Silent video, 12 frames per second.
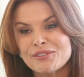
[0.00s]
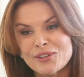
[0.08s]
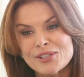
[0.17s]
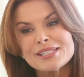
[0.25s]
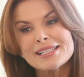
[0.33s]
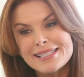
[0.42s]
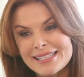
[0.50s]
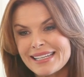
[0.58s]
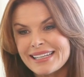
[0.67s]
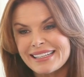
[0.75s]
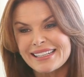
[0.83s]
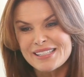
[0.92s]
Of course, the
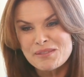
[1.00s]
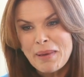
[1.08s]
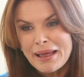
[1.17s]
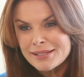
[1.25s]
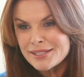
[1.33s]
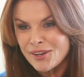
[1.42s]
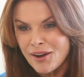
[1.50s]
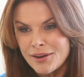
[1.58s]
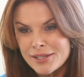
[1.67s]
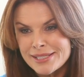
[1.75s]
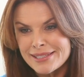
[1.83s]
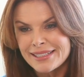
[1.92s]
scene is
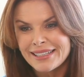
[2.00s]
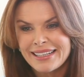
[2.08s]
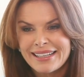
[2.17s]
Pentecost,